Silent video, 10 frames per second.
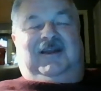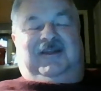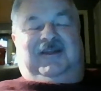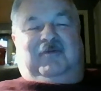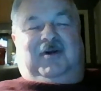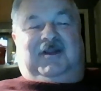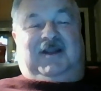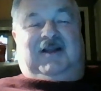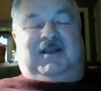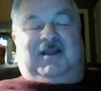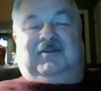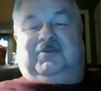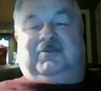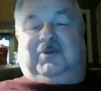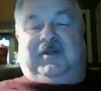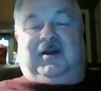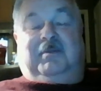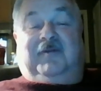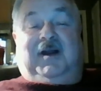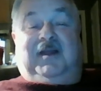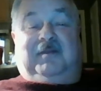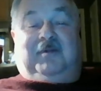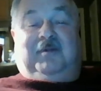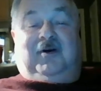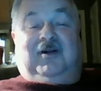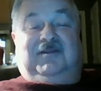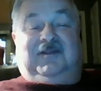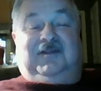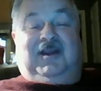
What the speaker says: they've worked out deals where they'll provide the parts.